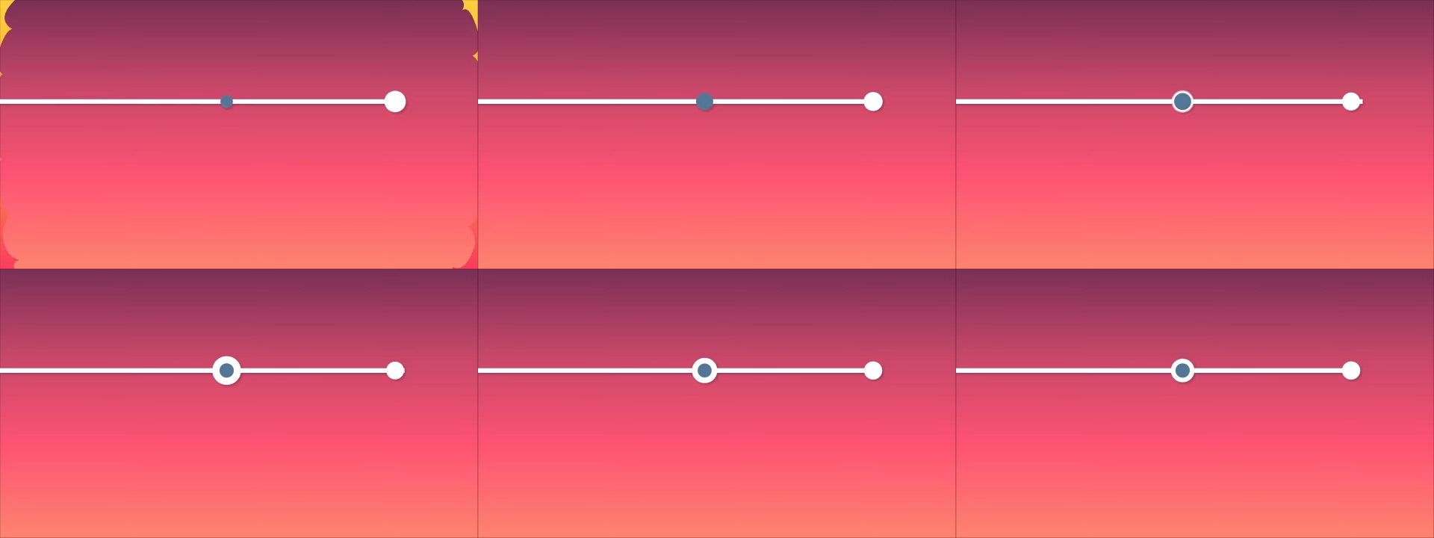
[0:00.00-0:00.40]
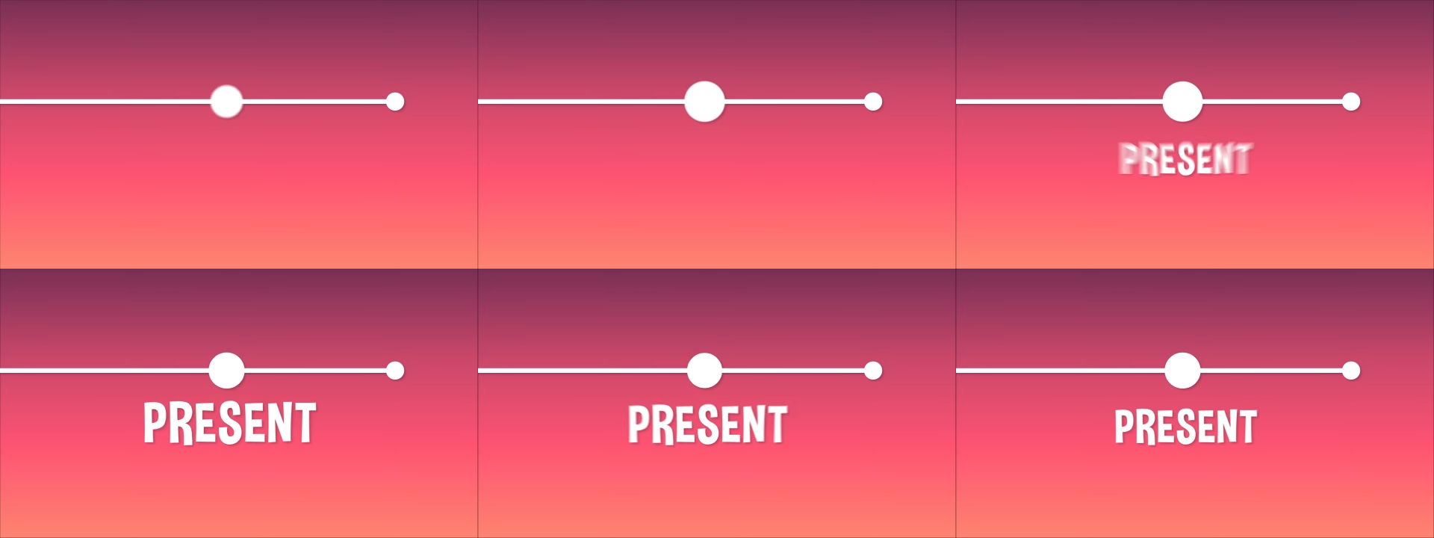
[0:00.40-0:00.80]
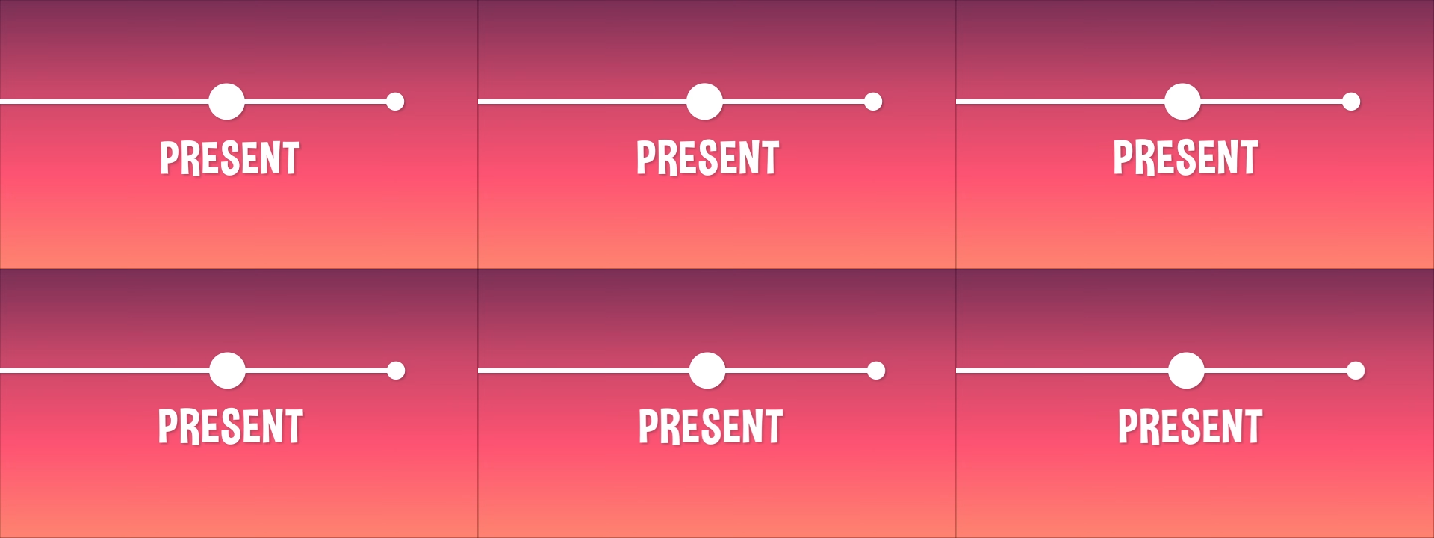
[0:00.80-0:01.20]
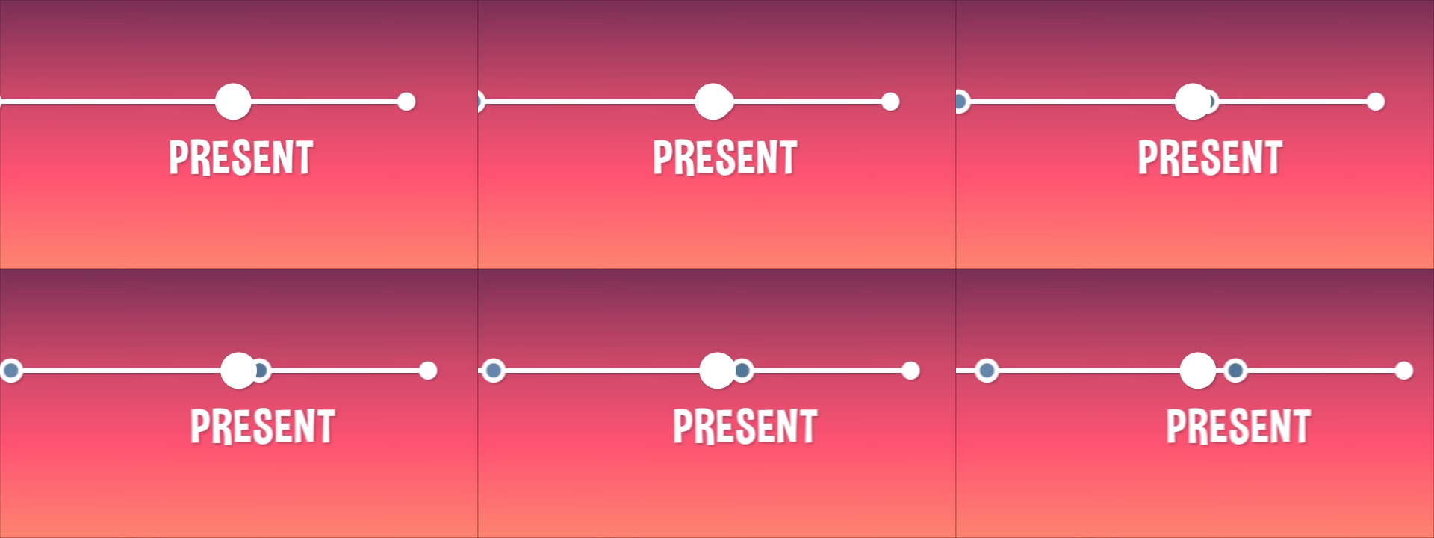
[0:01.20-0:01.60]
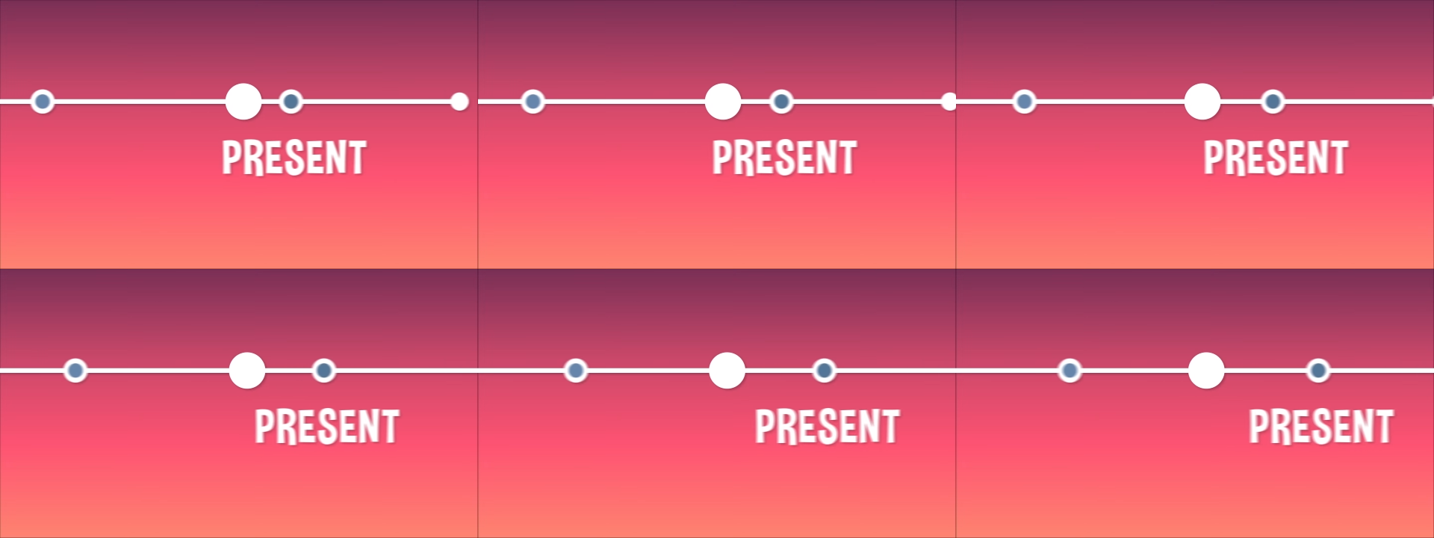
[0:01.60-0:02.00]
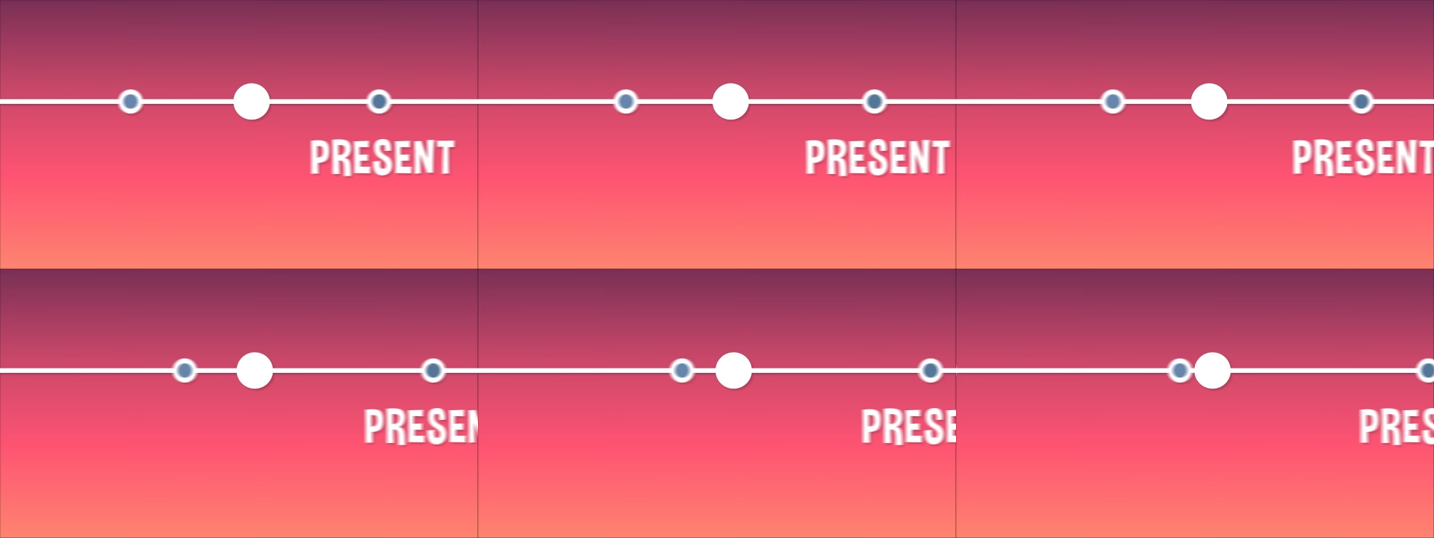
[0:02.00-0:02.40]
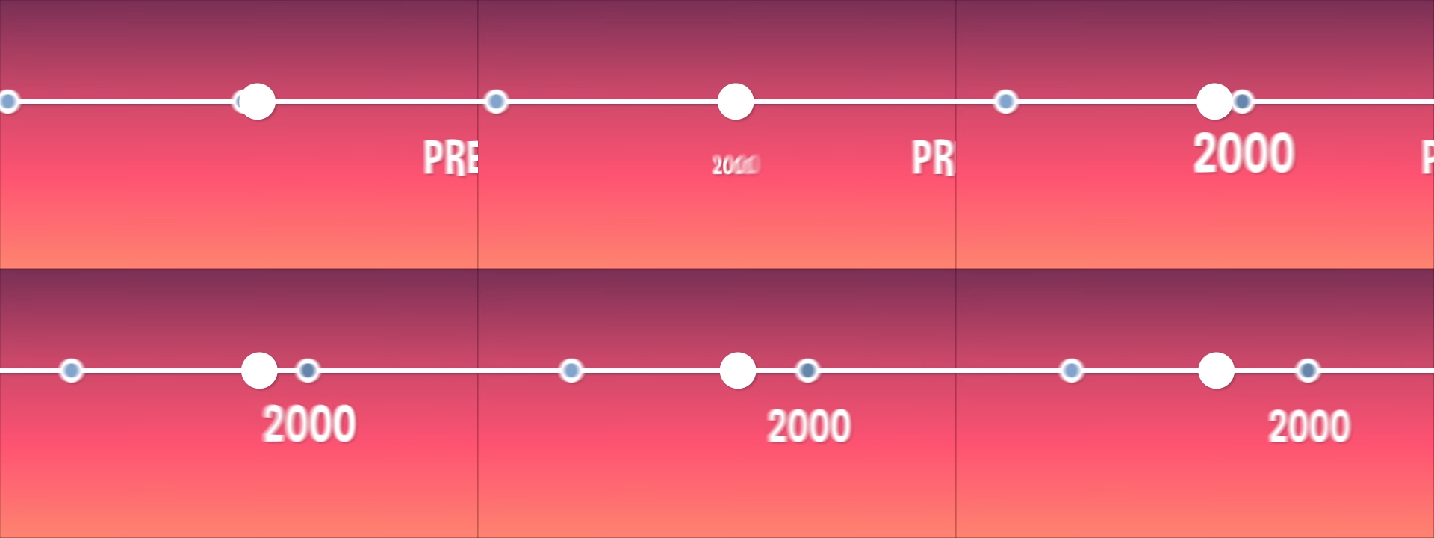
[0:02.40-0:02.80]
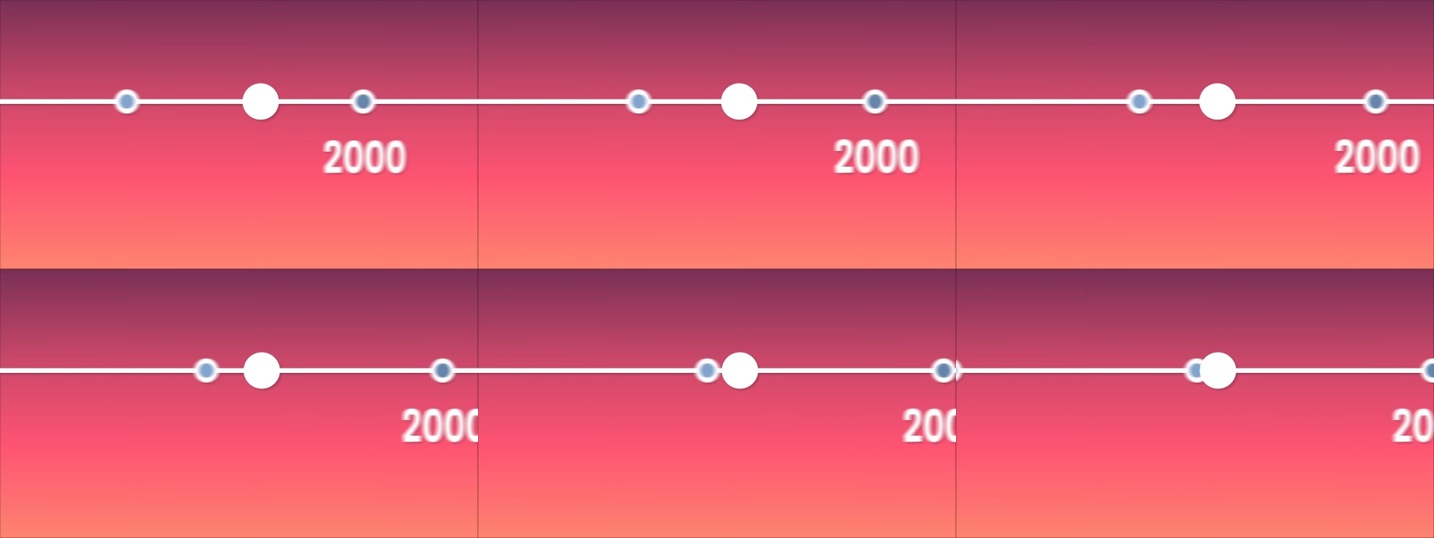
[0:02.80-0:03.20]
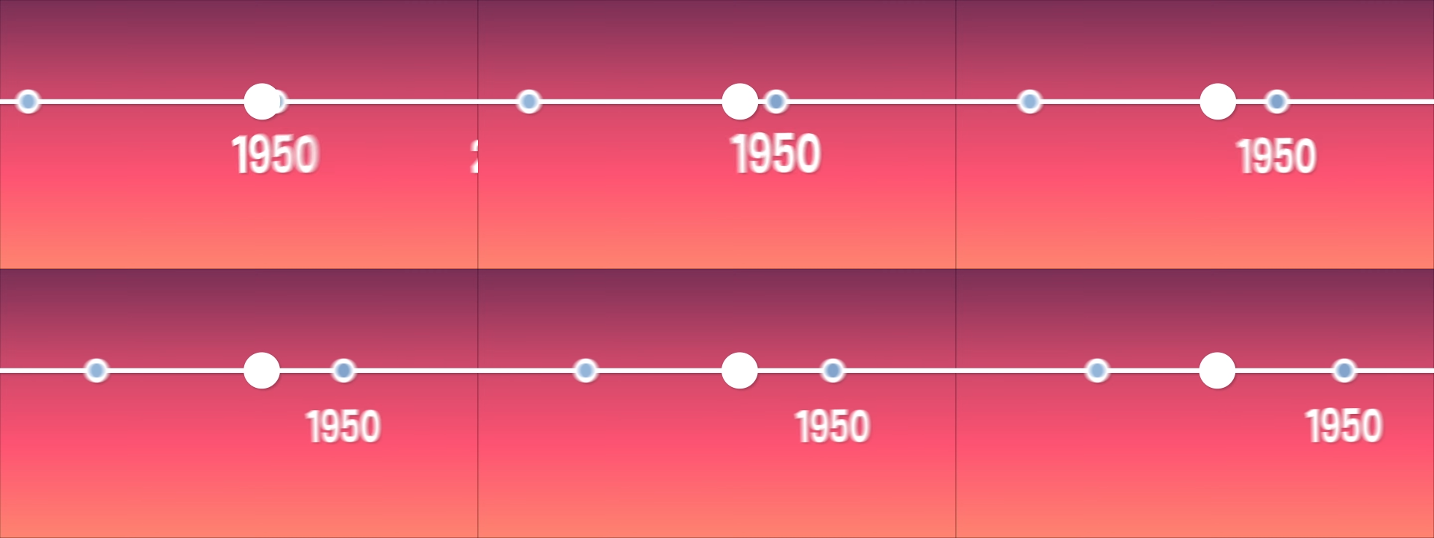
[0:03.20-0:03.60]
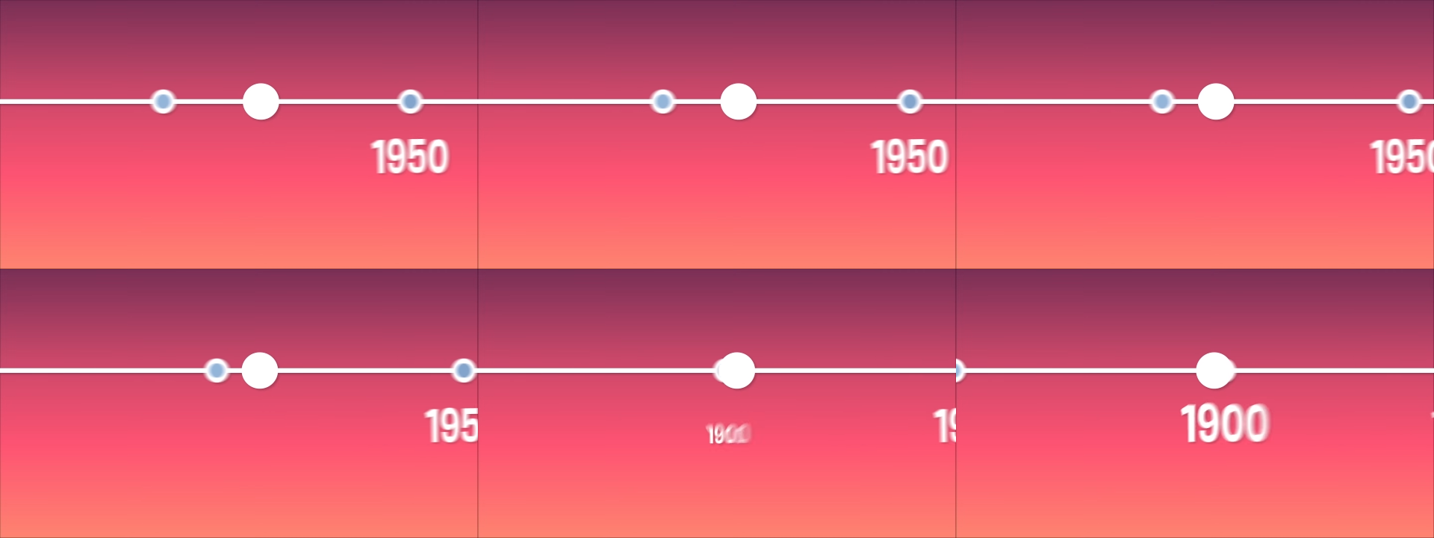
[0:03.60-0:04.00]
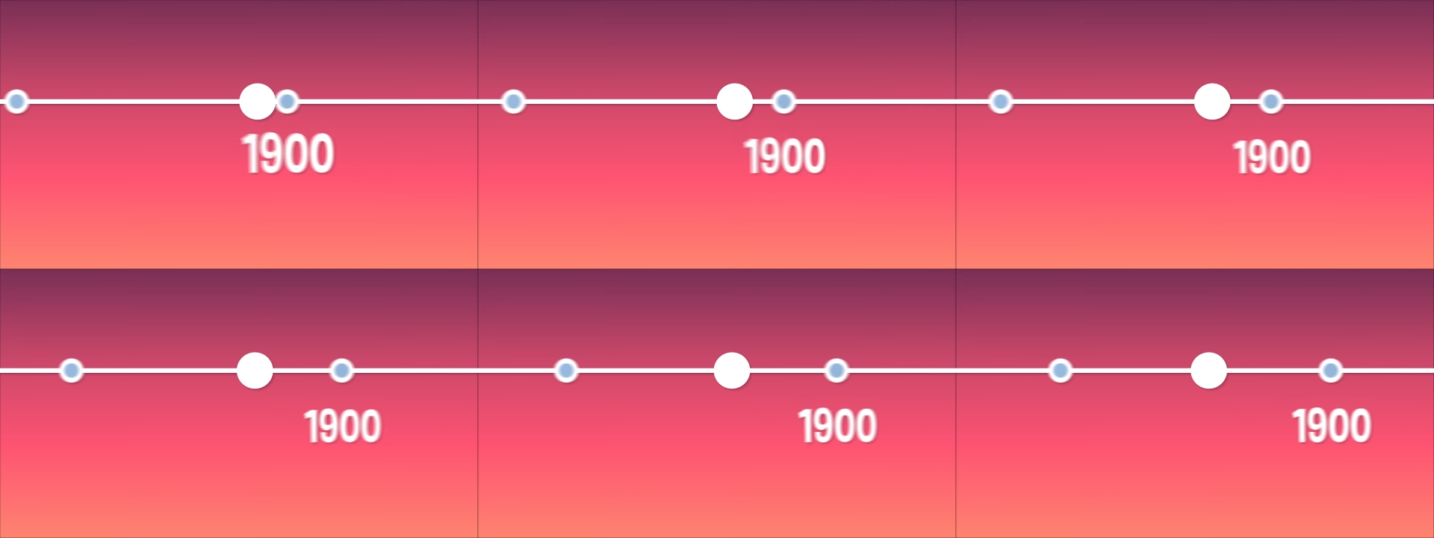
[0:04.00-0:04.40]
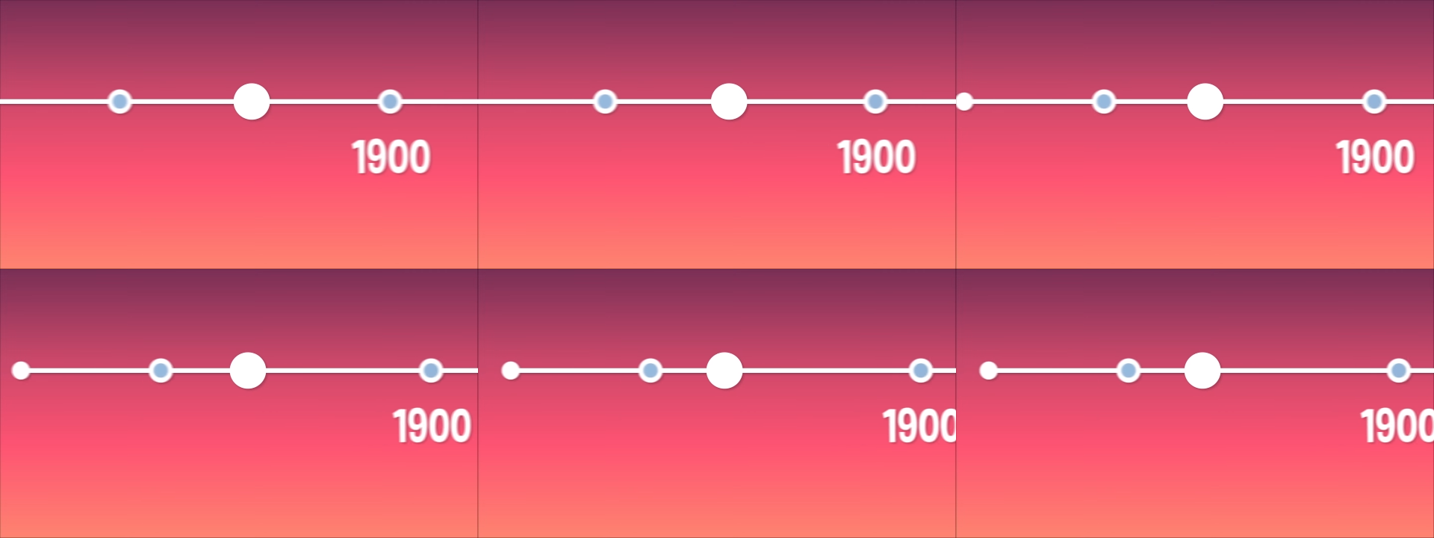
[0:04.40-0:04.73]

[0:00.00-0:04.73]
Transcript: No face is visible, so there are no lips to read.